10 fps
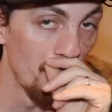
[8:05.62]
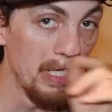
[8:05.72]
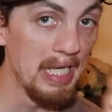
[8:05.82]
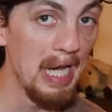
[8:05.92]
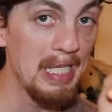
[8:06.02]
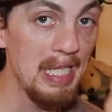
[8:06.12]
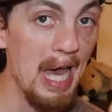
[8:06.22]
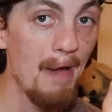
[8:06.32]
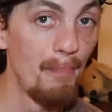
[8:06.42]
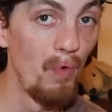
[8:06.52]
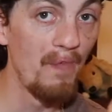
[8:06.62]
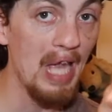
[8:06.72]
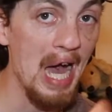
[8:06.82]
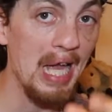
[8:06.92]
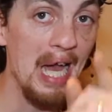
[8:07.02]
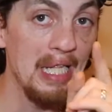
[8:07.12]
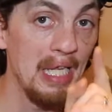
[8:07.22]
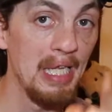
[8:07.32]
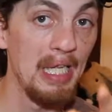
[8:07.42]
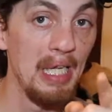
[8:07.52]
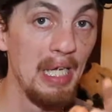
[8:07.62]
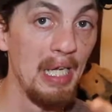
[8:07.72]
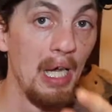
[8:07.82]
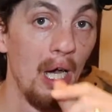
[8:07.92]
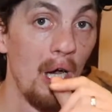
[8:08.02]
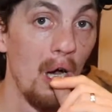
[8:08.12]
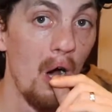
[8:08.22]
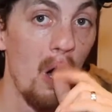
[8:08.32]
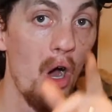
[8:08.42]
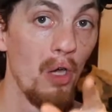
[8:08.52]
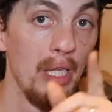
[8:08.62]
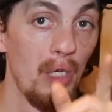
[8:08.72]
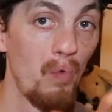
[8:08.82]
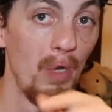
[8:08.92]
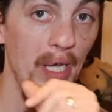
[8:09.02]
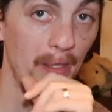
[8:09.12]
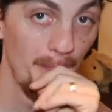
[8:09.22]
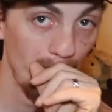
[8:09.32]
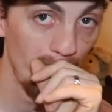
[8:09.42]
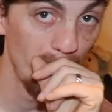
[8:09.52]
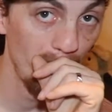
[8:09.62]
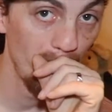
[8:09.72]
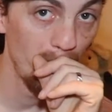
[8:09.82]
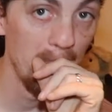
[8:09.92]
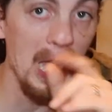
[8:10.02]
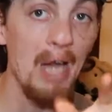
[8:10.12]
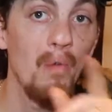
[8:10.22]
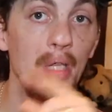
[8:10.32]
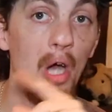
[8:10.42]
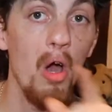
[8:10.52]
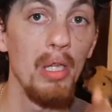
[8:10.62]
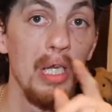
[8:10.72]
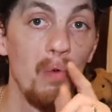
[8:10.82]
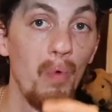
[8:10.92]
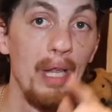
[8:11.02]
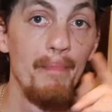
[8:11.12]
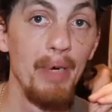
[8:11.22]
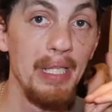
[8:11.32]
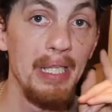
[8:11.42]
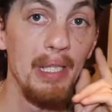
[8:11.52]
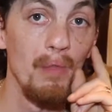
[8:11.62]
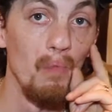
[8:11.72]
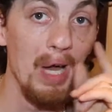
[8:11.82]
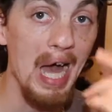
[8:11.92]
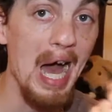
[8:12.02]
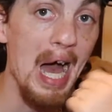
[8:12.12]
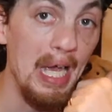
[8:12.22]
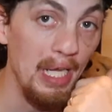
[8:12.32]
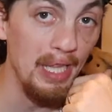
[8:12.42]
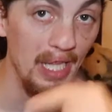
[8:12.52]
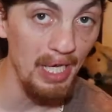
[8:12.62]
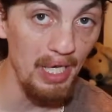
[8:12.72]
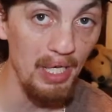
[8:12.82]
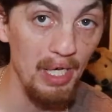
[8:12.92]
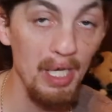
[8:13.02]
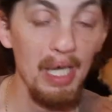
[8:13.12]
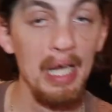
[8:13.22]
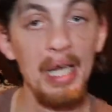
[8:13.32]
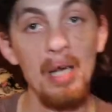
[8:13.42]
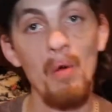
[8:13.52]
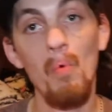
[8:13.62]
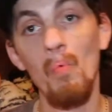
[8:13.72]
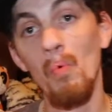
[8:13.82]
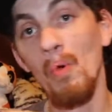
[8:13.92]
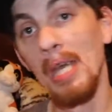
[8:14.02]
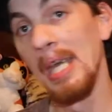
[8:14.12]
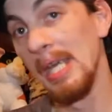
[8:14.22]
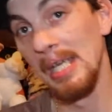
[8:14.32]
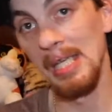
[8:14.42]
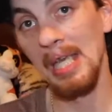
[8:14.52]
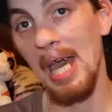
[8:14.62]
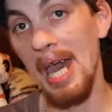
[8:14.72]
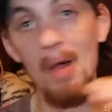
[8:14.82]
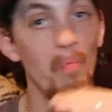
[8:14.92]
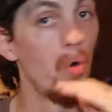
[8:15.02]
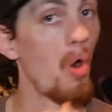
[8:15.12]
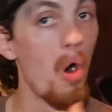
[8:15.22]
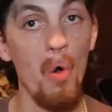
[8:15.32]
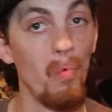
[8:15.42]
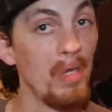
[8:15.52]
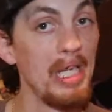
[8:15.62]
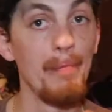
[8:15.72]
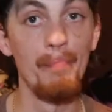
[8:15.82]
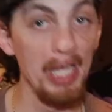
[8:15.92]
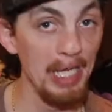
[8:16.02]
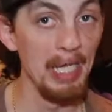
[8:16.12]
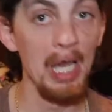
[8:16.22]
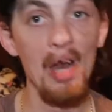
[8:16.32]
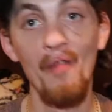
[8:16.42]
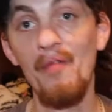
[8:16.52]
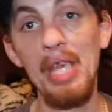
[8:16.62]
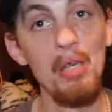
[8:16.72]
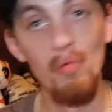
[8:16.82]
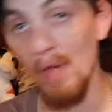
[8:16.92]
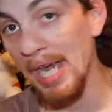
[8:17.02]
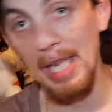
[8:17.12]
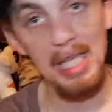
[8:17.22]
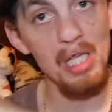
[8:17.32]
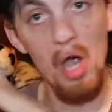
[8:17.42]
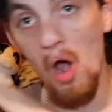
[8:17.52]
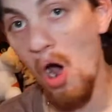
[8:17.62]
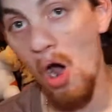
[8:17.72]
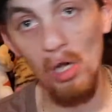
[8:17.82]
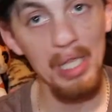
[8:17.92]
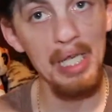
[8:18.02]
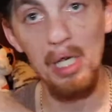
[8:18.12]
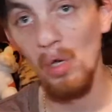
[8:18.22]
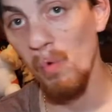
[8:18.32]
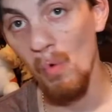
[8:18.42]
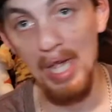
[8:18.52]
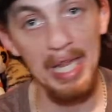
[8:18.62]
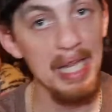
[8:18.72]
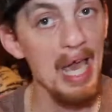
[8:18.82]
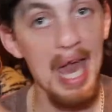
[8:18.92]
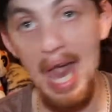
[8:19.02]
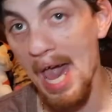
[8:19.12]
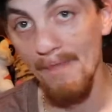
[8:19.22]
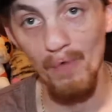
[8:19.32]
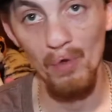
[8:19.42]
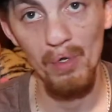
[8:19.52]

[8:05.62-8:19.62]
because of that movie, I got to see Harley Quinn. Not only Harley Quinn, but what I think is and will always be the greatest Harley Quinn ever.